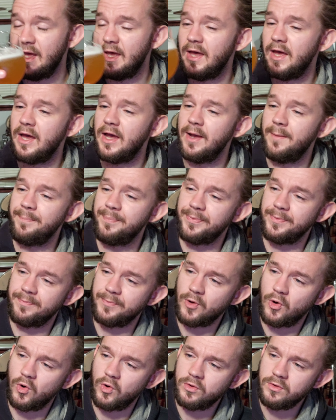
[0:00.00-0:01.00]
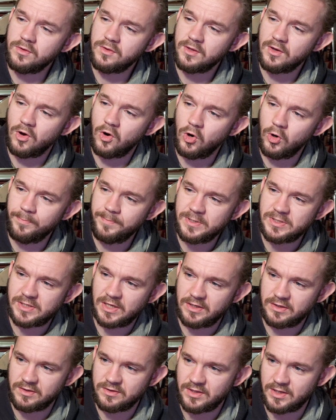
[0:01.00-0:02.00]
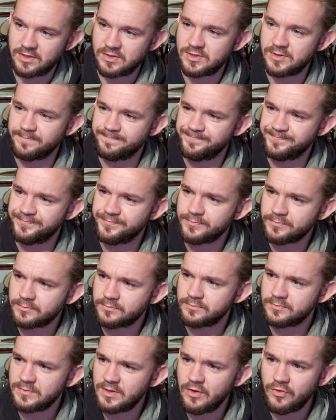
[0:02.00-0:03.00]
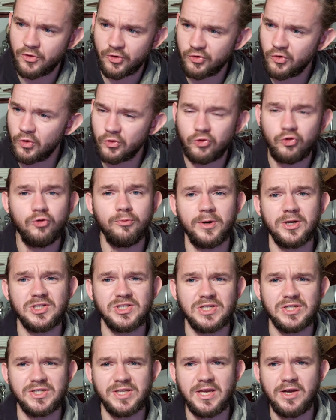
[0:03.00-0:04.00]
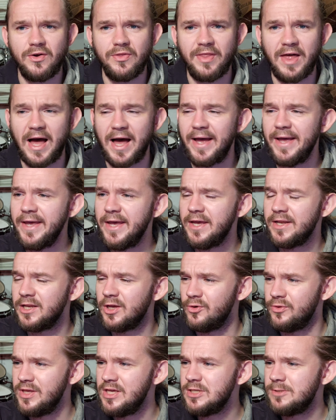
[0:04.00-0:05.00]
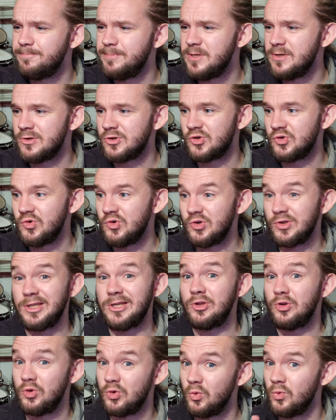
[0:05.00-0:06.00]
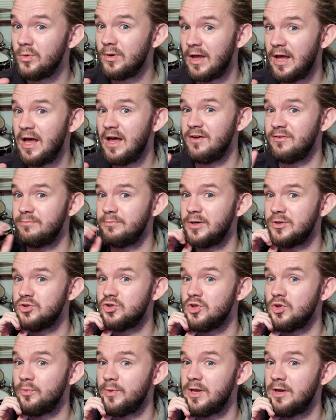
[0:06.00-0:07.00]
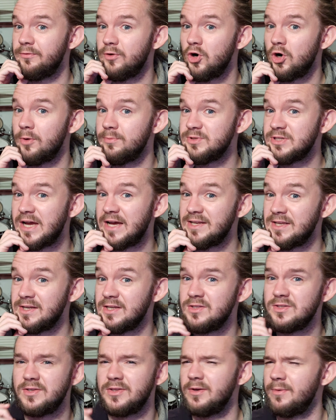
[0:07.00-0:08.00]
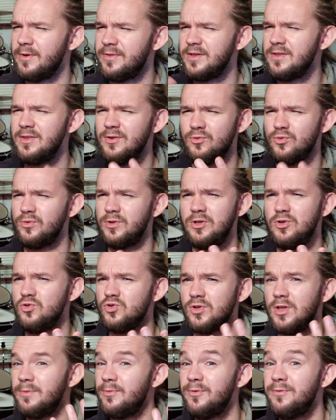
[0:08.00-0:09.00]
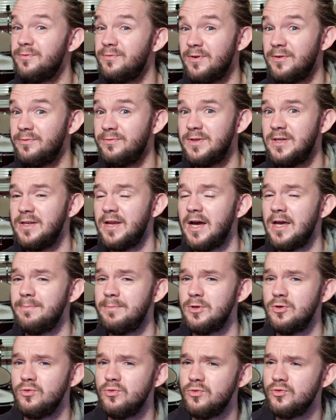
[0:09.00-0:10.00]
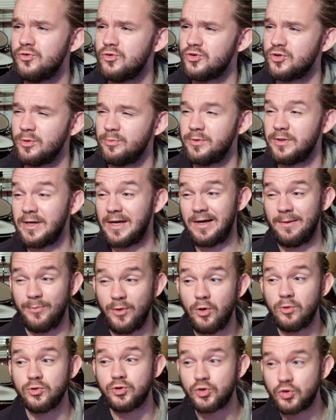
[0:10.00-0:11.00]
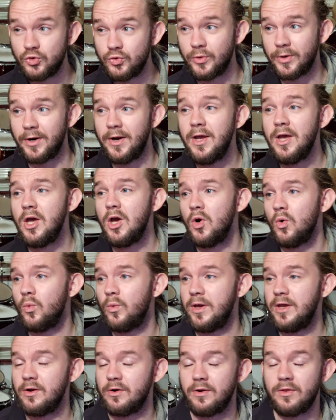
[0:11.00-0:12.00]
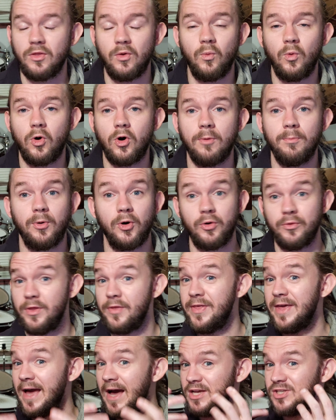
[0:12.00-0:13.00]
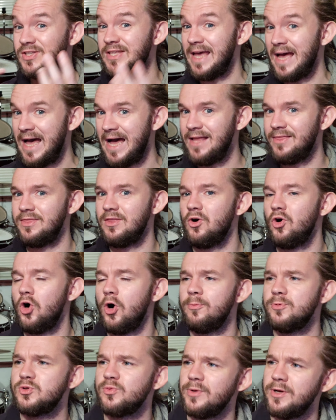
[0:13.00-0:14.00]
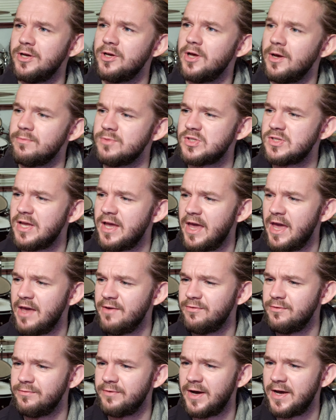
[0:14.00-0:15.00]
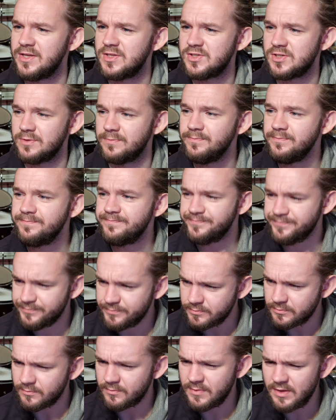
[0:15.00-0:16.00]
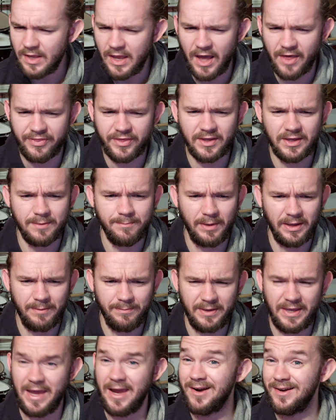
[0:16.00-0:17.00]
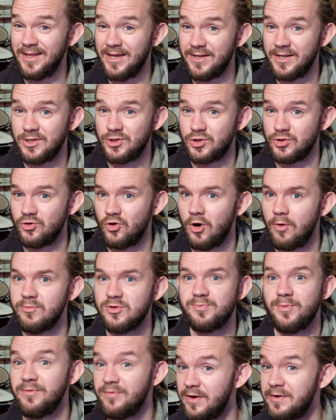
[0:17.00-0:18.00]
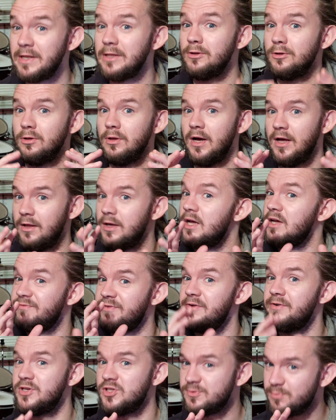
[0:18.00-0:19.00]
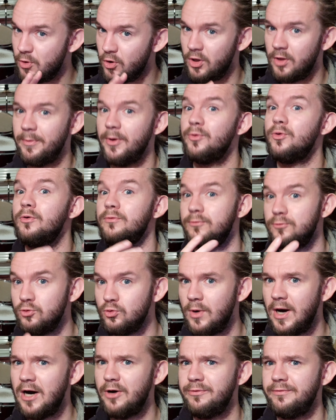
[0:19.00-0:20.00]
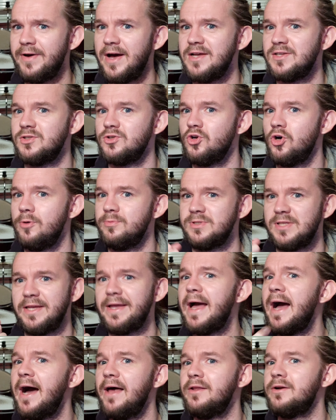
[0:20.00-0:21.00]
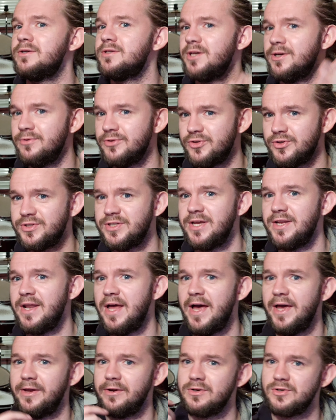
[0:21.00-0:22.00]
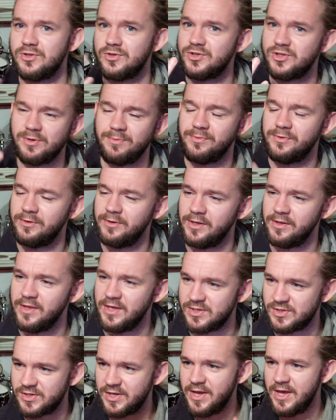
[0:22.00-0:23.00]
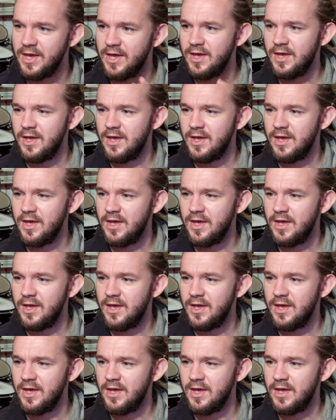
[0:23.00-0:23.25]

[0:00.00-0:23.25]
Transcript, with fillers: On the hoppy side of things, there's not too much to say on that. Now, these beers usually don't have much in the way of hops added into them. I think they're only usually about 15 IBUs or something, and I'm not sure where in the wort boil that they actually add the hops when it comes to Hefeweizen. I think it might be early addition hops, but very a very small amount of low alpha acid hops like Hallertaus or Titnangers or something like this.